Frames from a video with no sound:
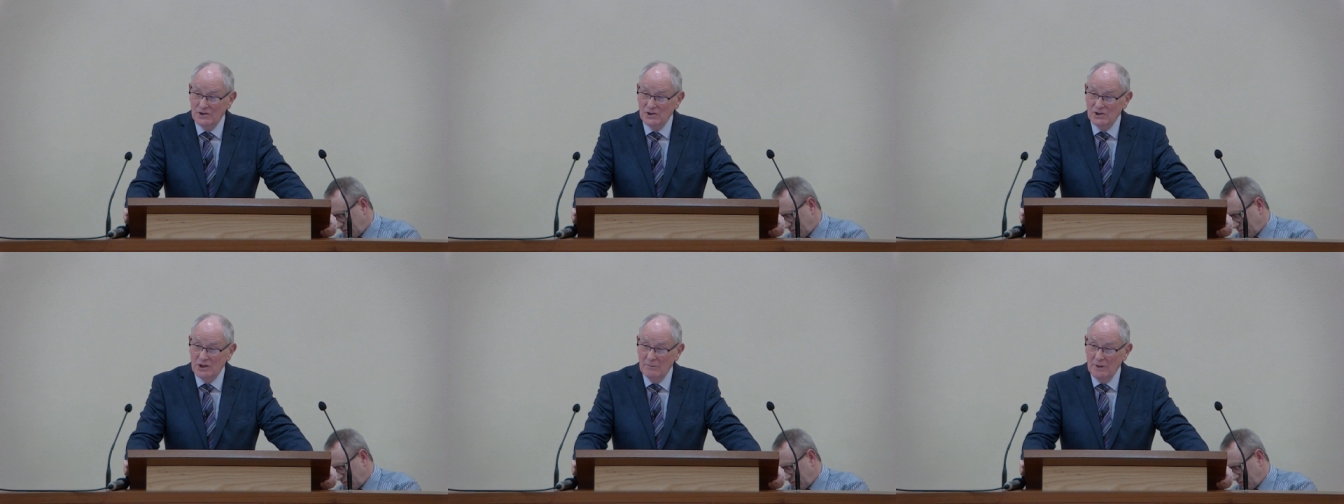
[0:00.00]

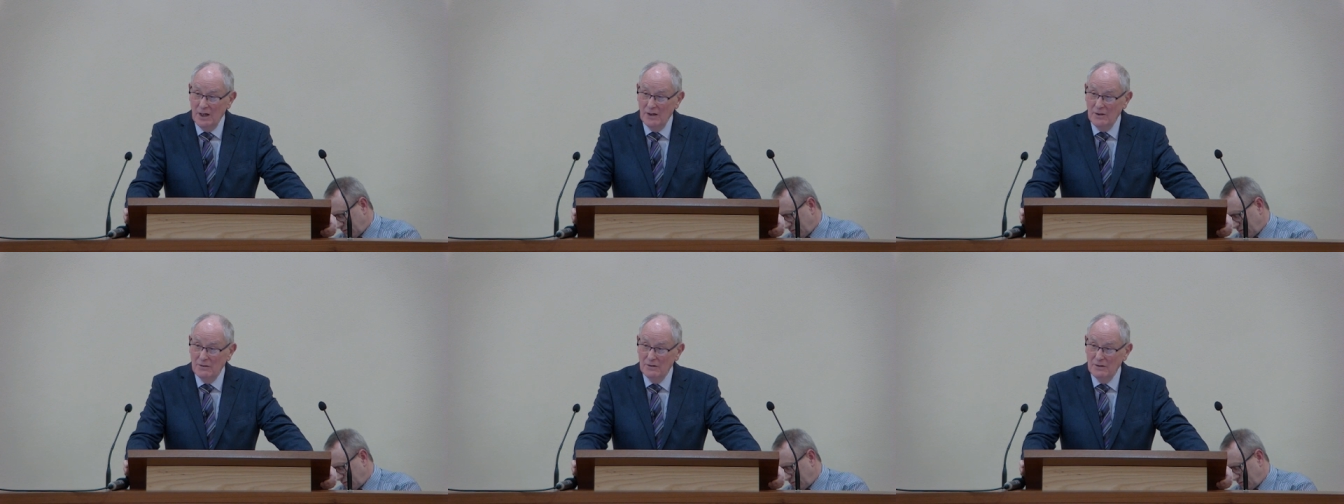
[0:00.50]

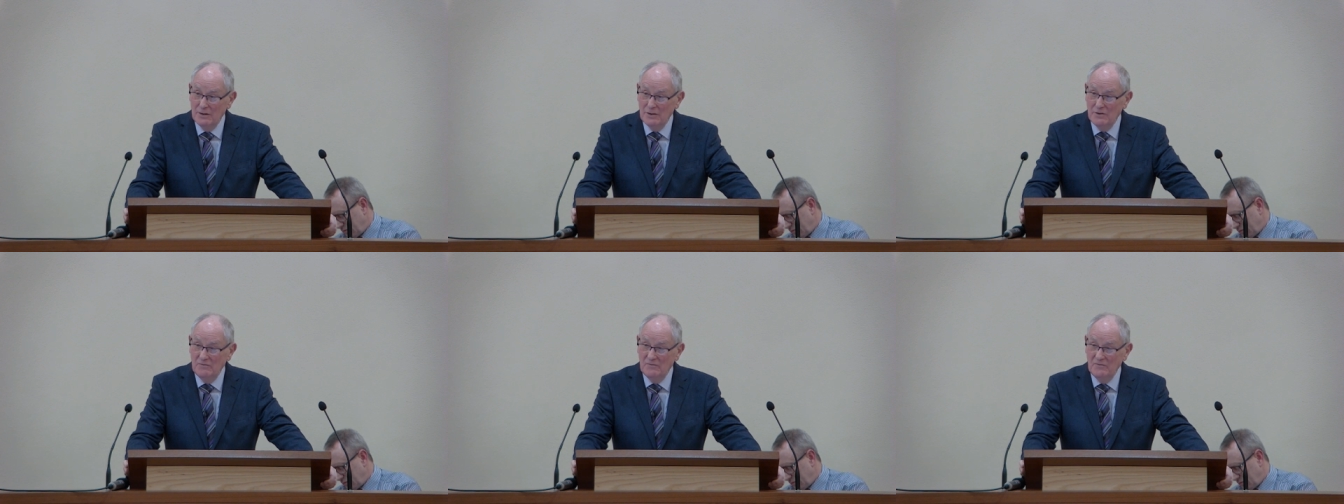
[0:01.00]
somehow
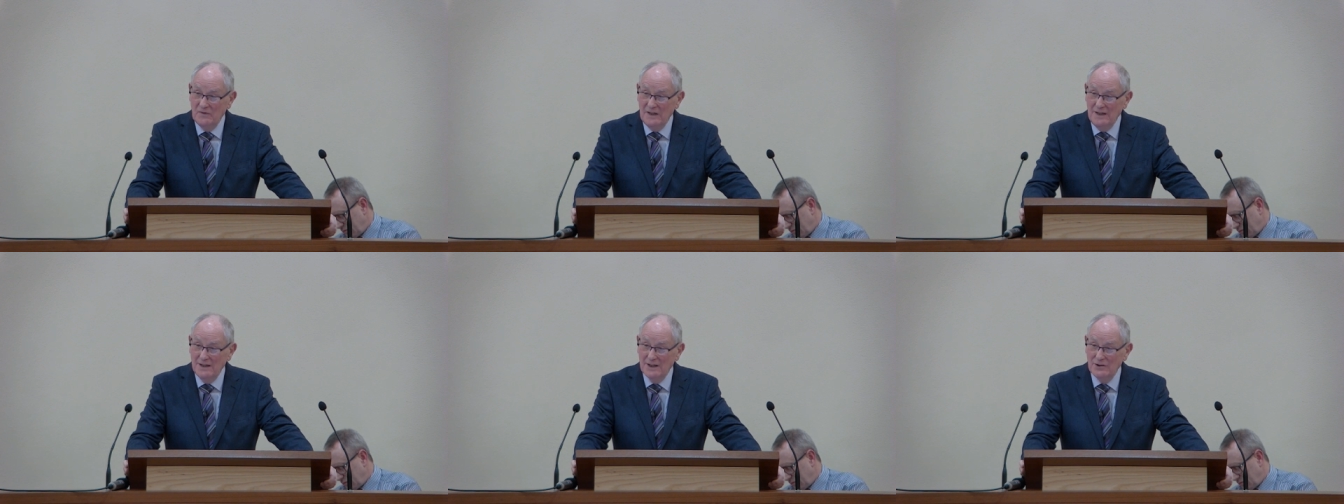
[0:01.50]
you
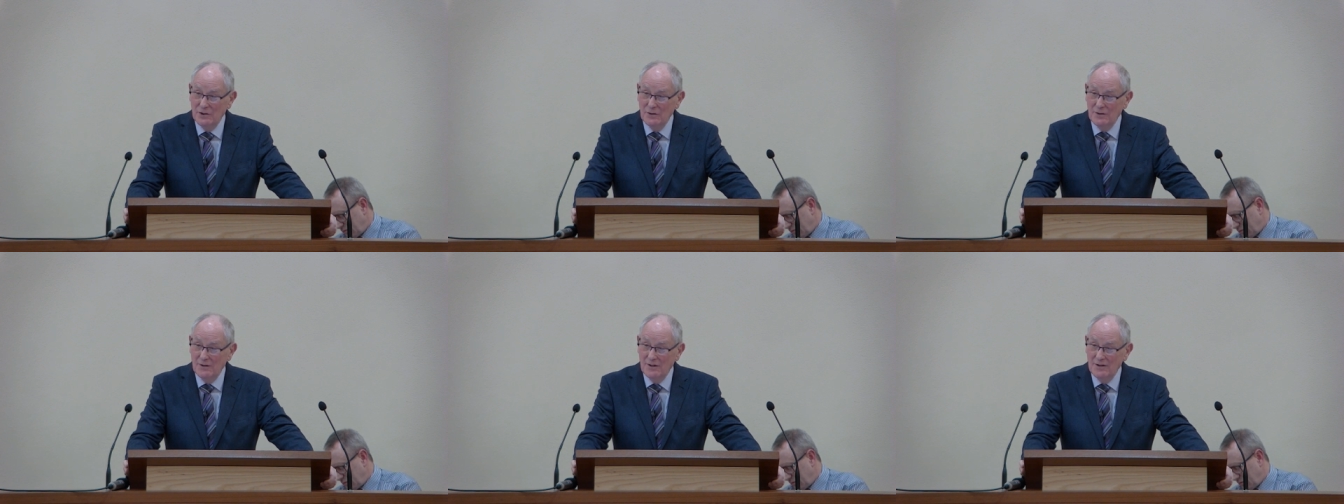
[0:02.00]
feel that
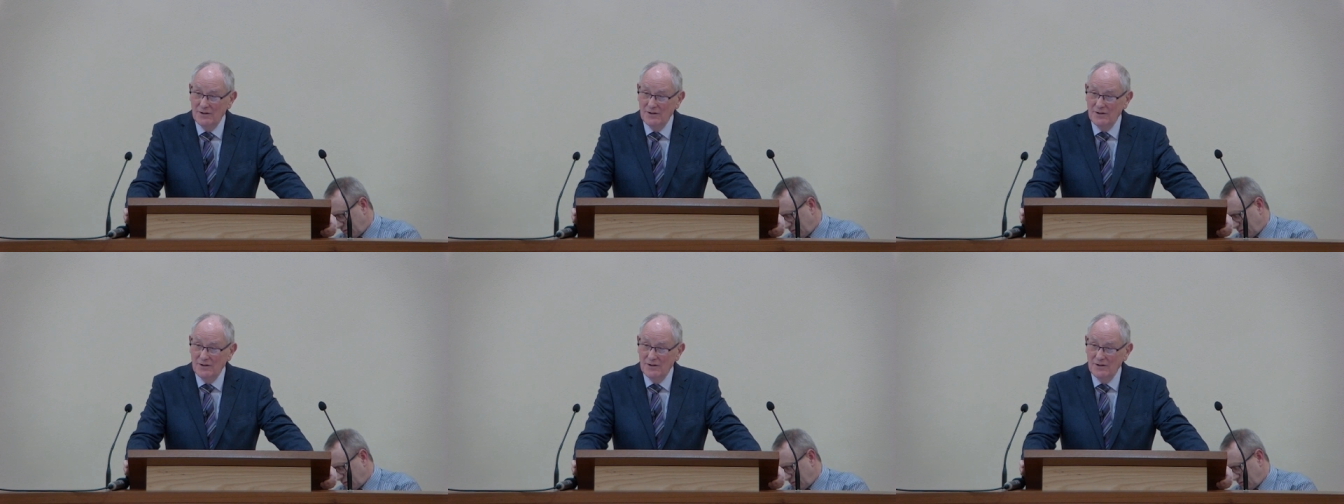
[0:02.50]
you're